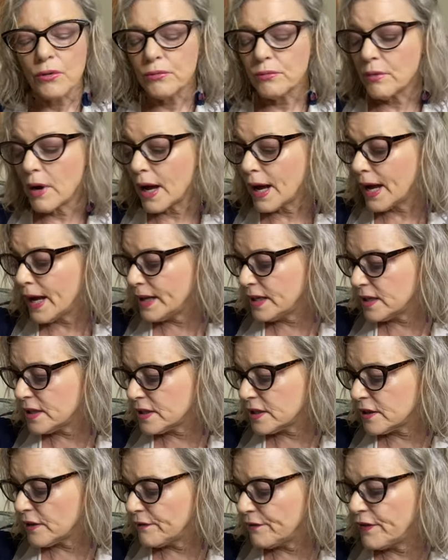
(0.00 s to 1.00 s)
Right
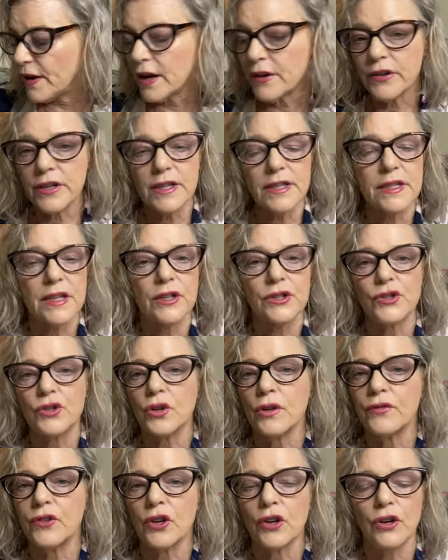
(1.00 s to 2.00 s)
into the very center
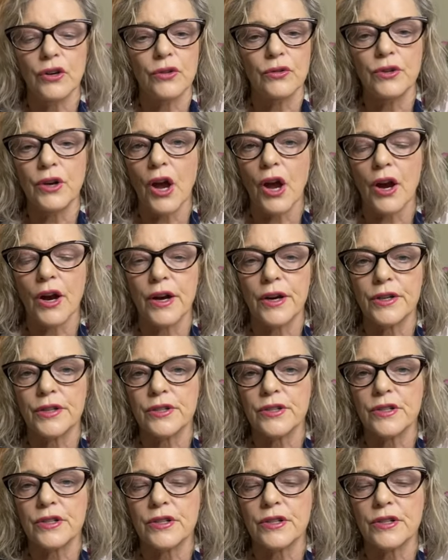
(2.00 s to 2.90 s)
of your own heart.